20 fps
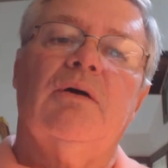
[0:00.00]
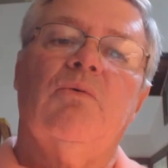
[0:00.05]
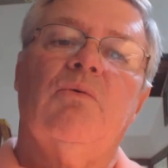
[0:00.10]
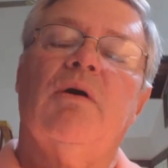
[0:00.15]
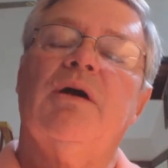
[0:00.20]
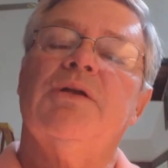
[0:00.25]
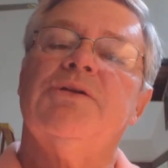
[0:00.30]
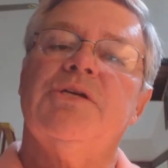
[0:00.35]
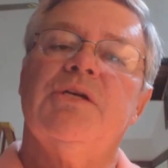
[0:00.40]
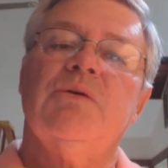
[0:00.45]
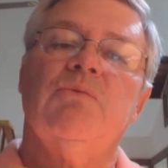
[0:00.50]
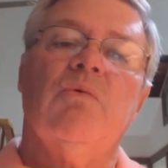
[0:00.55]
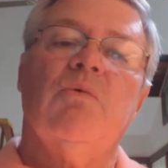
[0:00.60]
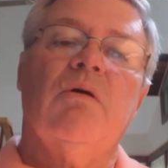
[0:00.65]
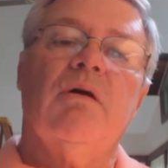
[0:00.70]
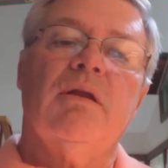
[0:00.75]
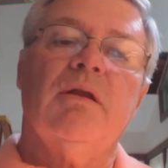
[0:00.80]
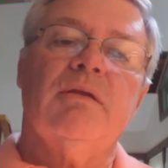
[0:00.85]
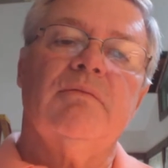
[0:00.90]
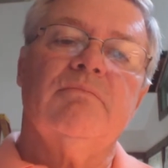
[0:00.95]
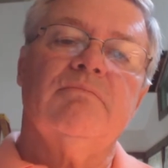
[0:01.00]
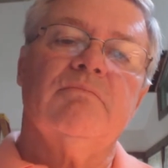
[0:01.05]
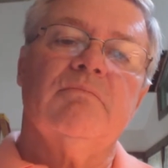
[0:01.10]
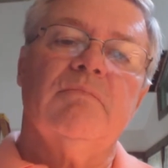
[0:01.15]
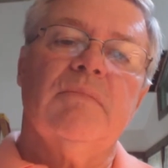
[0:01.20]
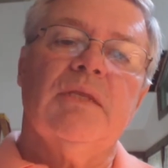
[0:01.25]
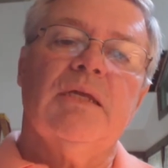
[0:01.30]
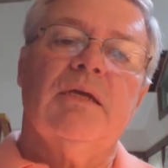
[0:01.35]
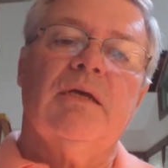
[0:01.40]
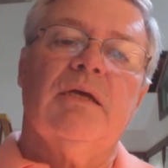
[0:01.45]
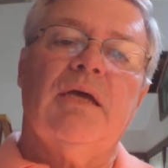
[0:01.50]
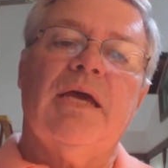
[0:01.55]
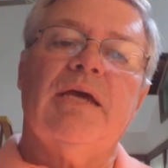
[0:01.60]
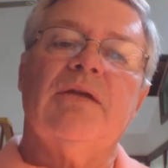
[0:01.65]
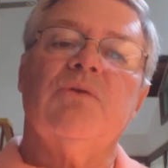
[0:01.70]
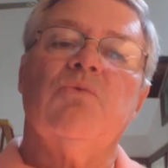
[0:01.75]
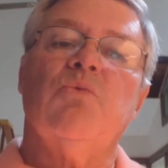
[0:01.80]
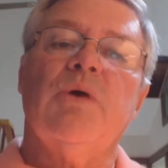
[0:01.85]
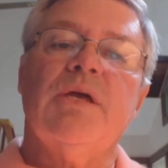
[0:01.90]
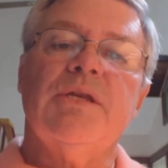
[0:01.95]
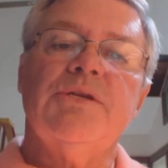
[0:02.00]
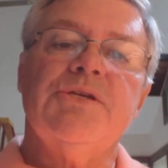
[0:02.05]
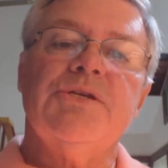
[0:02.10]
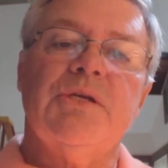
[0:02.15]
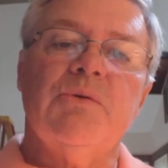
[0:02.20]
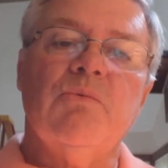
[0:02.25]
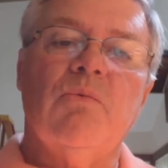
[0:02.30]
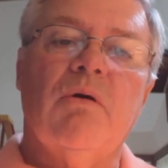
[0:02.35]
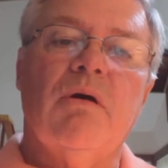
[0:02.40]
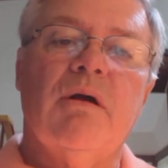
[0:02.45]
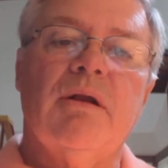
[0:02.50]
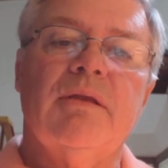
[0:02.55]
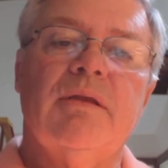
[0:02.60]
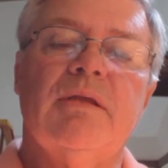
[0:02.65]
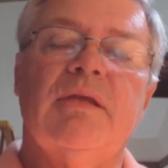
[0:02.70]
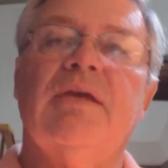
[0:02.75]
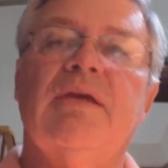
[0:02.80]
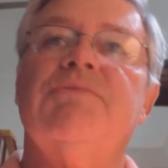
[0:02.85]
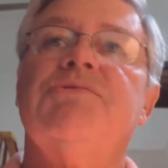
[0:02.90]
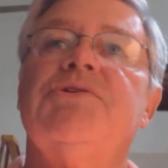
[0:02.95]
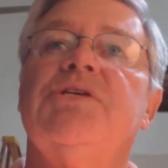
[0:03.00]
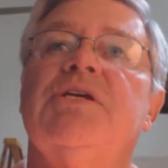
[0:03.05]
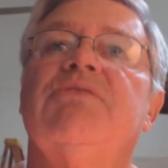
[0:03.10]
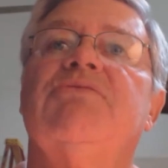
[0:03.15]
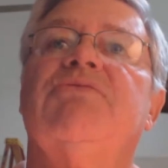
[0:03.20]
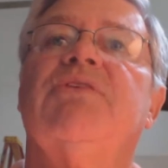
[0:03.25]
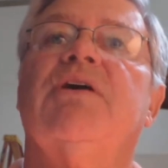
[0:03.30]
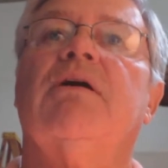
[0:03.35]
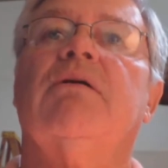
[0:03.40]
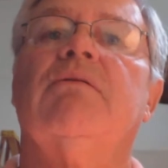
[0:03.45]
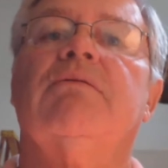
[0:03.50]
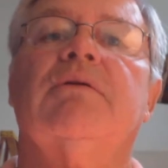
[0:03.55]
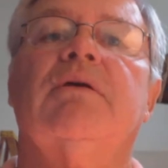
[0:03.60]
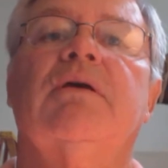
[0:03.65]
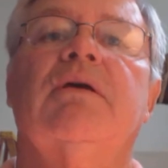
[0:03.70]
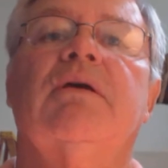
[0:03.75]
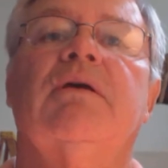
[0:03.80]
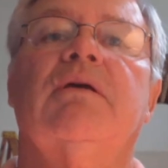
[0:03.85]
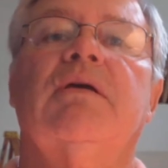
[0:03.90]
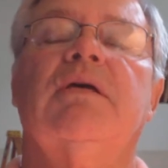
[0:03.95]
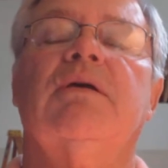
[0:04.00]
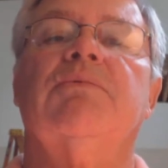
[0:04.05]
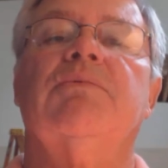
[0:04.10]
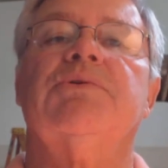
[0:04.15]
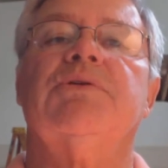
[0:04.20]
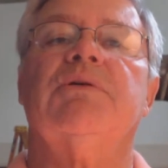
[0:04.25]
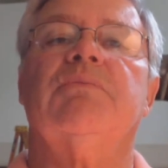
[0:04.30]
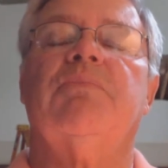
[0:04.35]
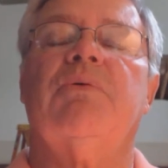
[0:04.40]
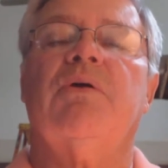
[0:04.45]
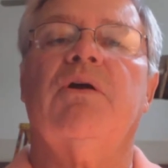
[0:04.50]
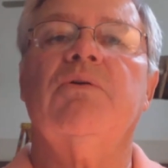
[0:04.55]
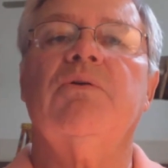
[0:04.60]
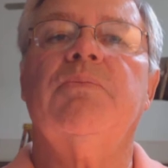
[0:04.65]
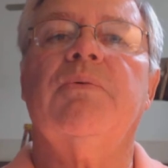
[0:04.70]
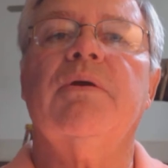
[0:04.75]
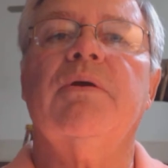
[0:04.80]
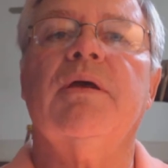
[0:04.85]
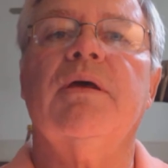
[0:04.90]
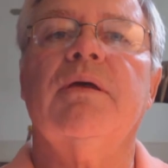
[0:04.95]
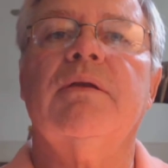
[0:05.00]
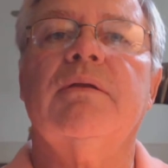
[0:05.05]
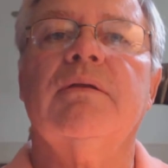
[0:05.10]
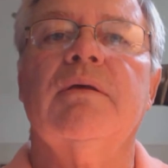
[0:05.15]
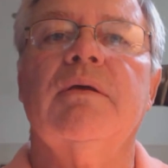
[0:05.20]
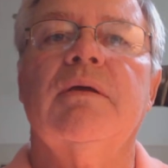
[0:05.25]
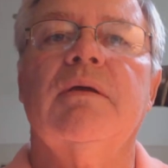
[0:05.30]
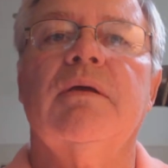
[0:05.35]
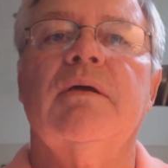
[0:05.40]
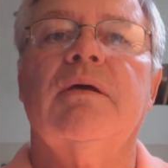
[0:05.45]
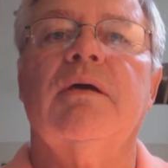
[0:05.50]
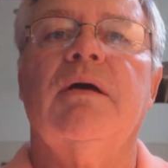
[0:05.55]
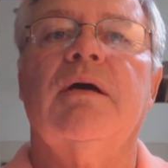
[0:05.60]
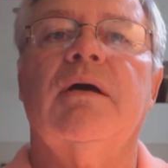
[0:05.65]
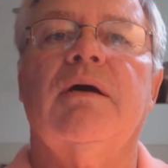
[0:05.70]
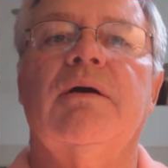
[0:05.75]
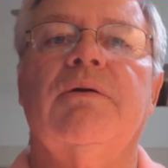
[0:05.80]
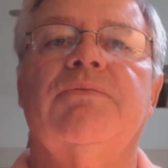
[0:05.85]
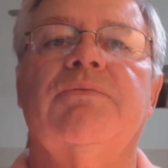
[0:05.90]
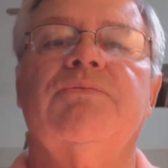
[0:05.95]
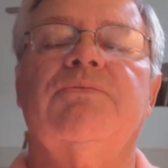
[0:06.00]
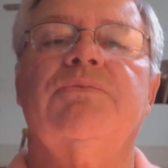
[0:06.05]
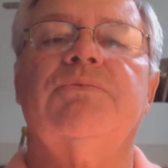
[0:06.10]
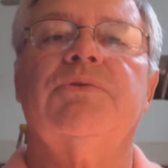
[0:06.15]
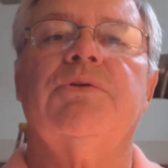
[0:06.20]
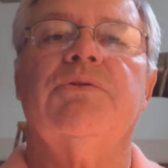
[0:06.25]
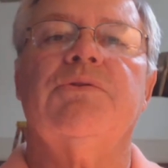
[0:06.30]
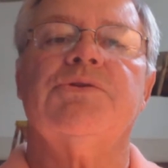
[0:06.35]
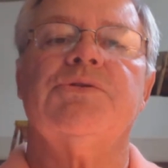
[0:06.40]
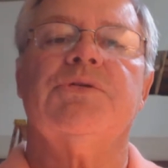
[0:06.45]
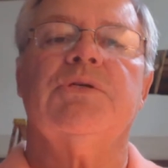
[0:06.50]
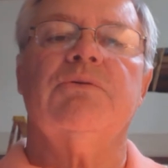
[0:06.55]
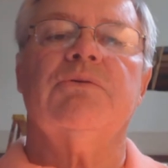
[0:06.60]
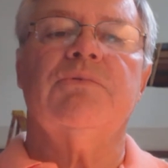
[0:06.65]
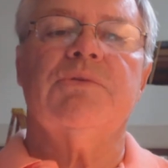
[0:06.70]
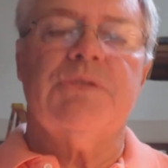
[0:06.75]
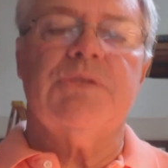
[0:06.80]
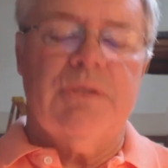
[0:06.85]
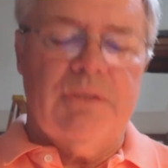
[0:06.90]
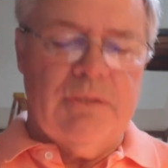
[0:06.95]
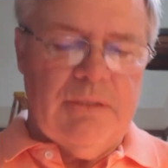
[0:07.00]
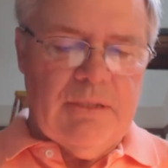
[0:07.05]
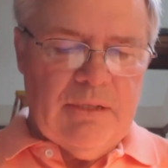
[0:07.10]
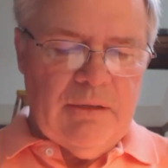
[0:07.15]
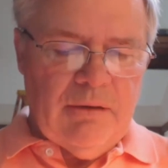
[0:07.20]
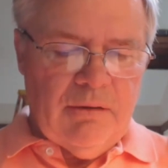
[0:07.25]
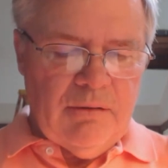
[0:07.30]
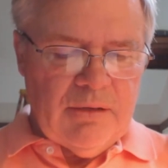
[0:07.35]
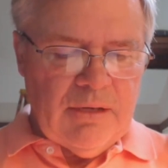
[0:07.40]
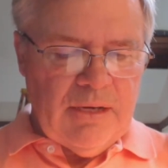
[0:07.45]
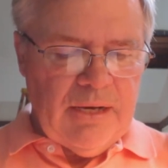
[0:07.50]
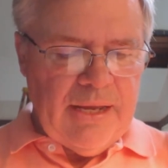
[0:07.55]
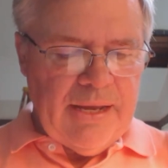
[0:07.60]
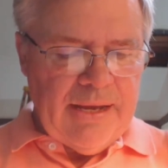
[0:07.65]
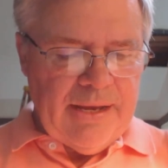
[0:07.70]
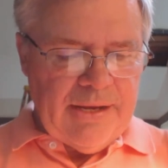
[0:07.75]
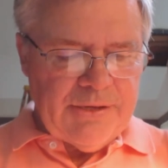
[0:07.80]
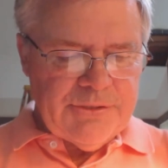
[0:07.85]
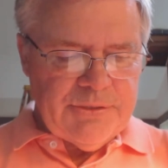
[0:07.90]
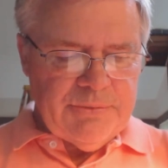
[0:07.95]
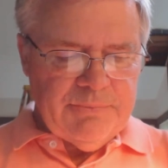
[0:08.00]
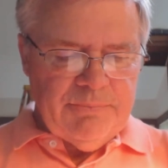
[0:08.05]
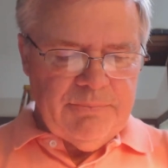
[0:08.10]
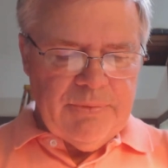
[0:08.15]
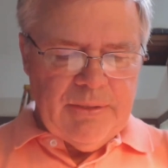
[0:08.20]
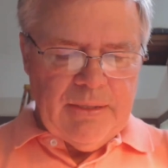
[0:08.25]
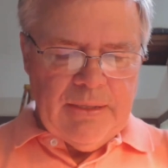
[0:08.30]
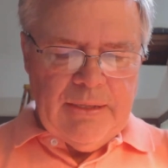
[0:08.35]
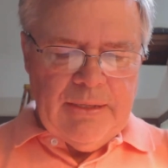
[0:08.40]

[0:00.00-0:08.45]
what she wanted and when she wanted, if she felt it was appropriate to the students in her class.